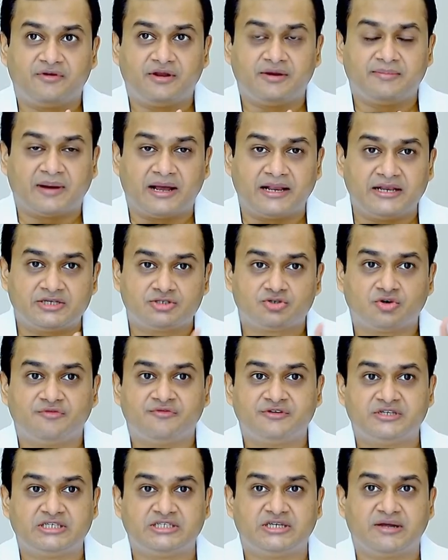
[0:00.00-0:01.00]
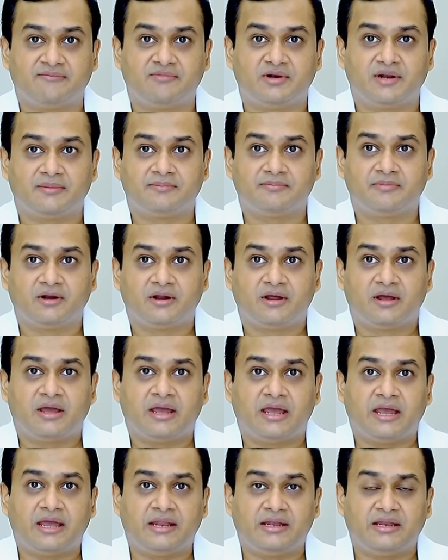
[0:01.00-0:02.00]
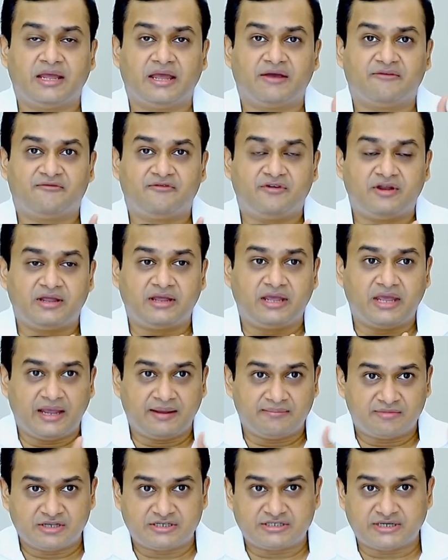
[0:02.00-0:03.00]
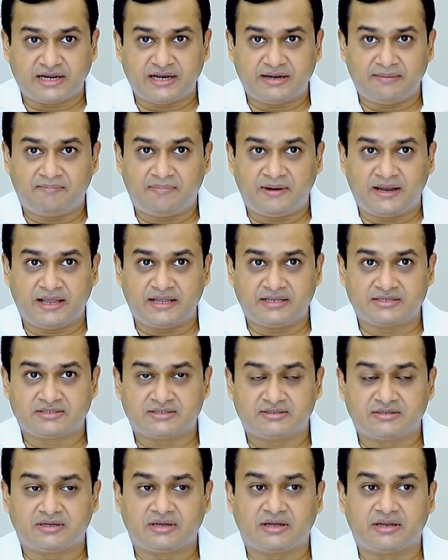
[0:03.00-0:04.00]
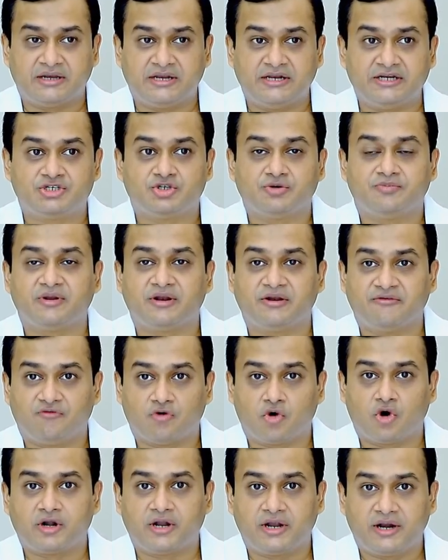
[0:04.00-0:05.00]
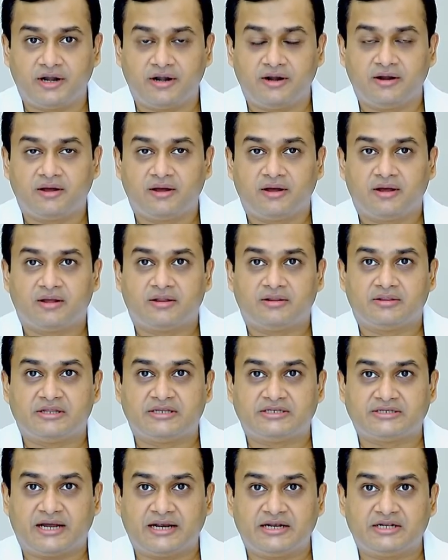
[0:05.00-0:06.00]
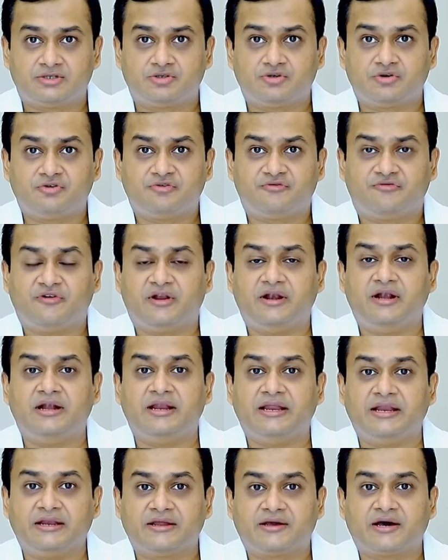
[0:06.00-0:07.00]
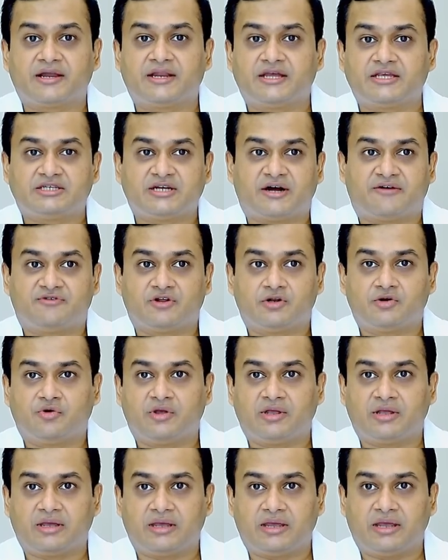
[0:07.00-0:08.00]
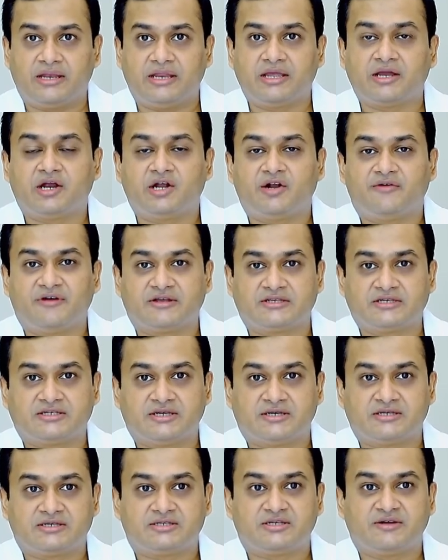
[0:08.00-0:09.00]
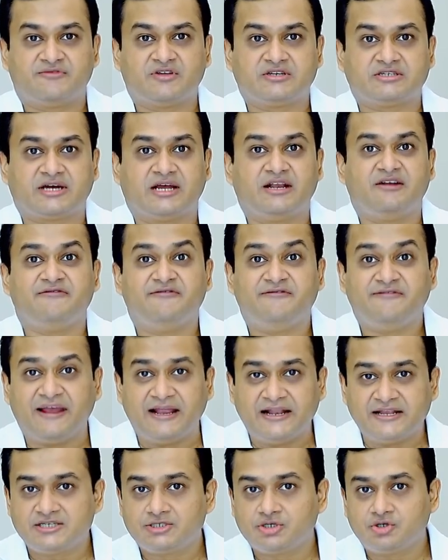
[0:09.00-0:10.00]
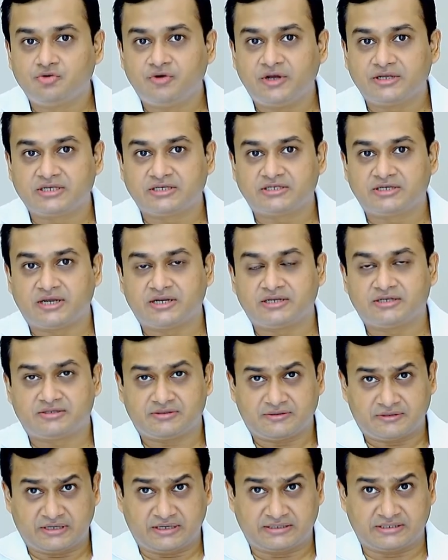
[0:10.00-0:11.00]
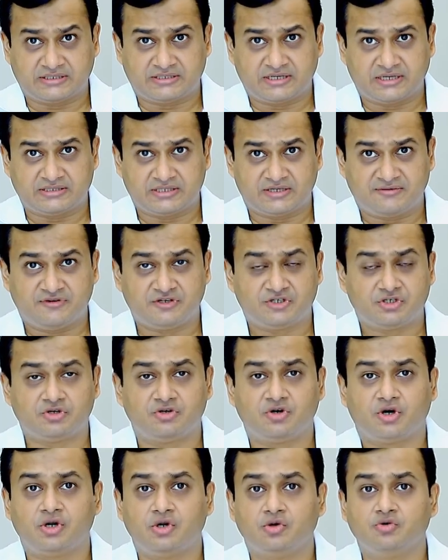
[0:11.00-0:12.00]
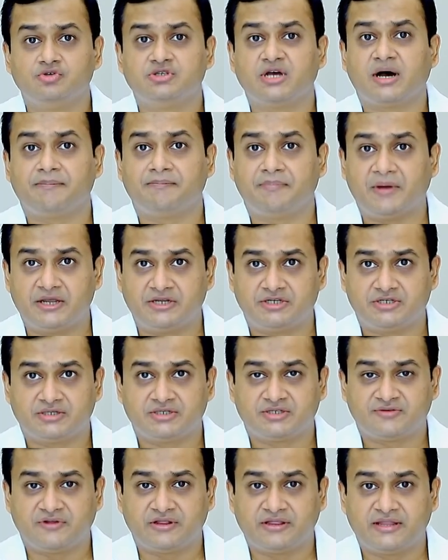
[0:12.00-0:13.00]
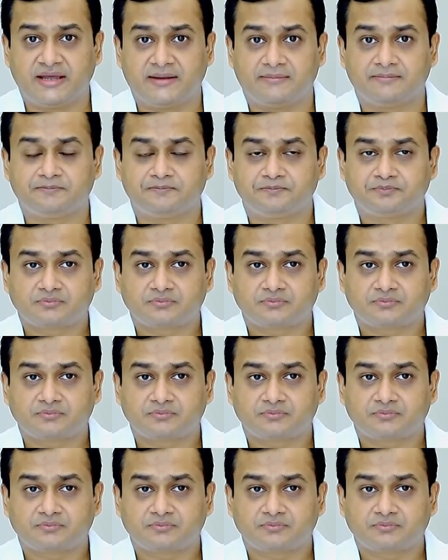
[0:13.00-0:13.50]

milestone which is developed, every game the child plays needs to be rewarded. The child should feel encouraged after doing any kind of exercises. If the child fails to do exercises, we should not lose our patience with them.